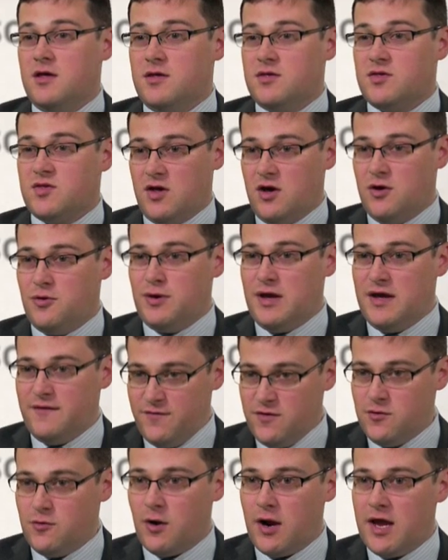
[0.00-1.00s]
So
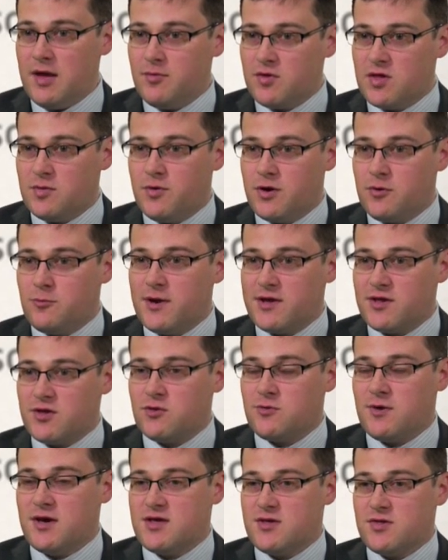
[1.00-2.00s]
if you are able to put a
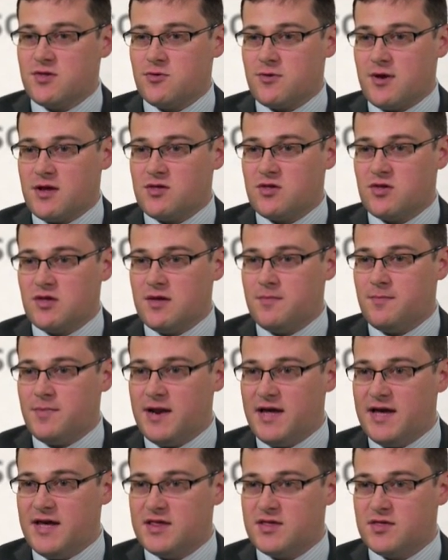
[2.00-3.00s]
registration strategy in
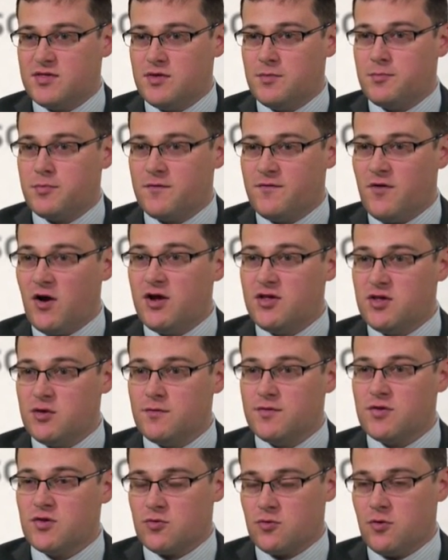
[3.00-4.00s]
place that provides you
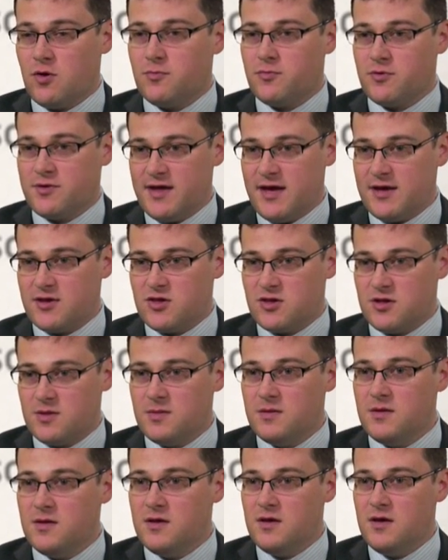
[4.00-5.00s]
with strong
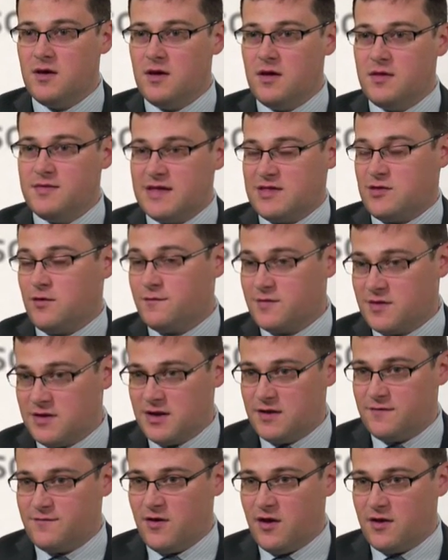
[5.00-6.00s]
protection, that's obviously
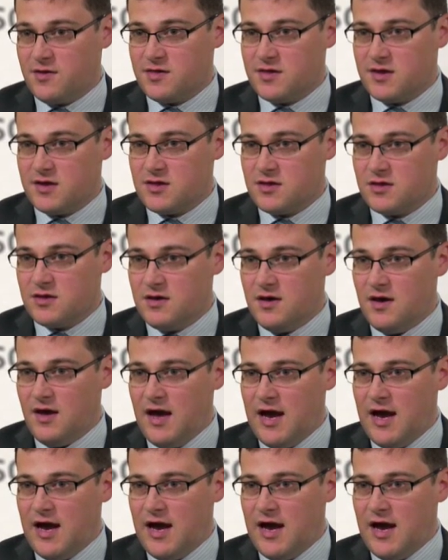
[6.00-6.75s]
an advantage.